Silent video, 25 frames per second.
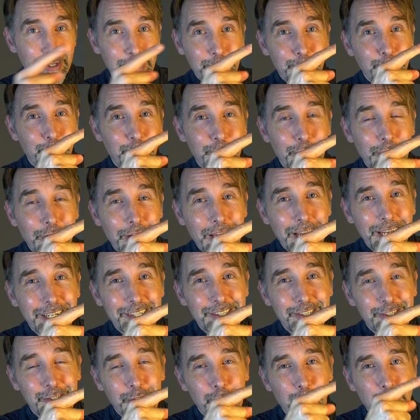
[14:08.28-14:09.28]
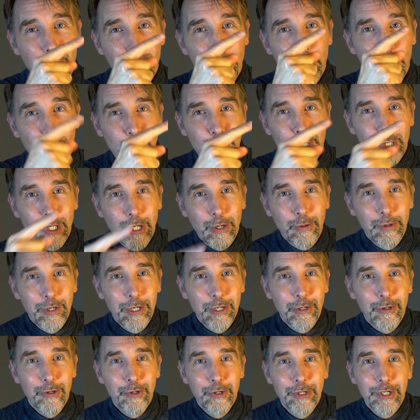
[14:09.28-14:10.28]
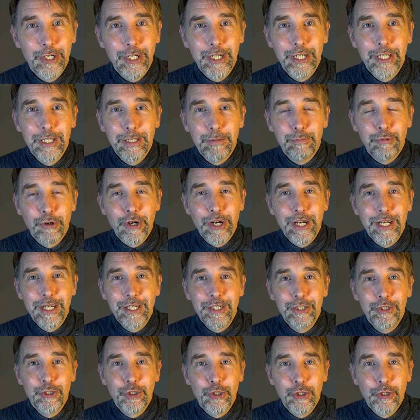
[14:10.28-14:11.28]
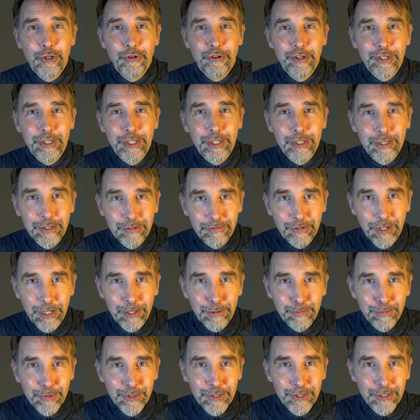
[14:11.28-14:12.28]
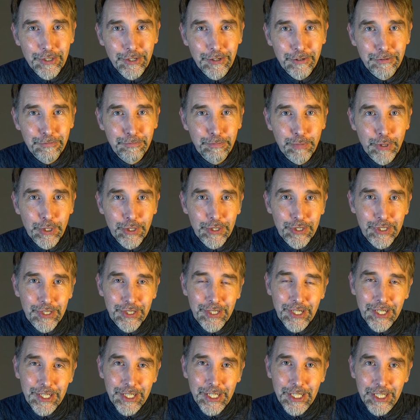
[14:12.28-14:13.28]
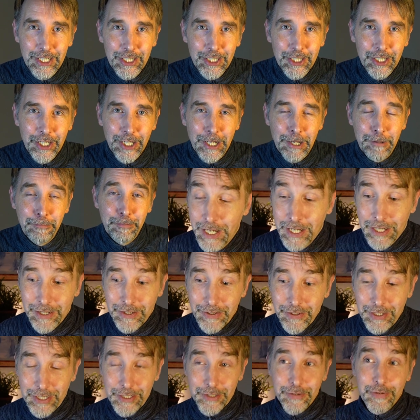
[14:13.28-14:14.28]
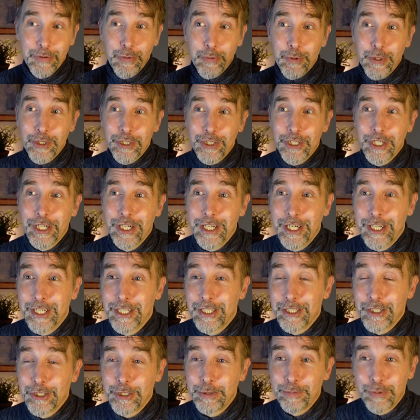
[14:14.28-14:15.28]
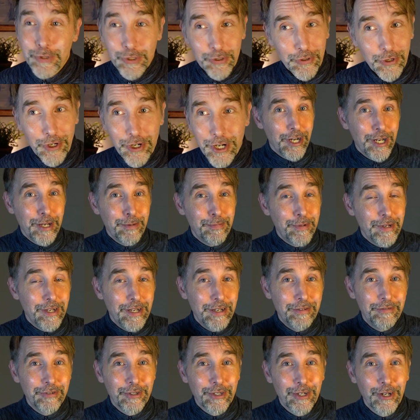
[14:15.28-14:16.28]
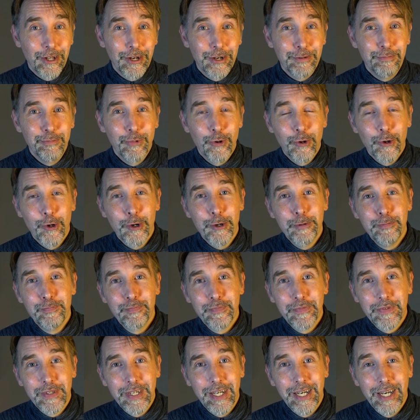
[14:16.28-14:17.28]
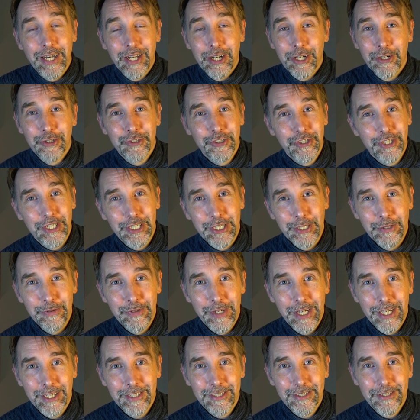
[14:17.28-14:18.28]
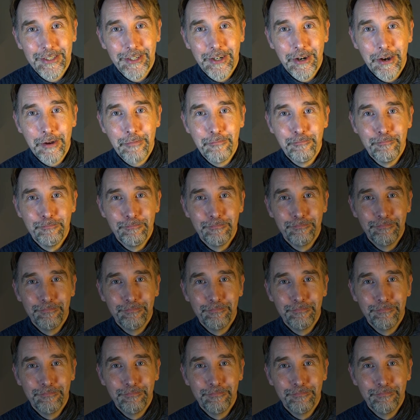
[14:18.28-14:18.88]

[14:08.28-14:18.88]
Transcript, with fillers: this one next on what's going on in the brain during the development of person addiction. Thanks for watching, subscribe if you'd like more, and I'll see you next time.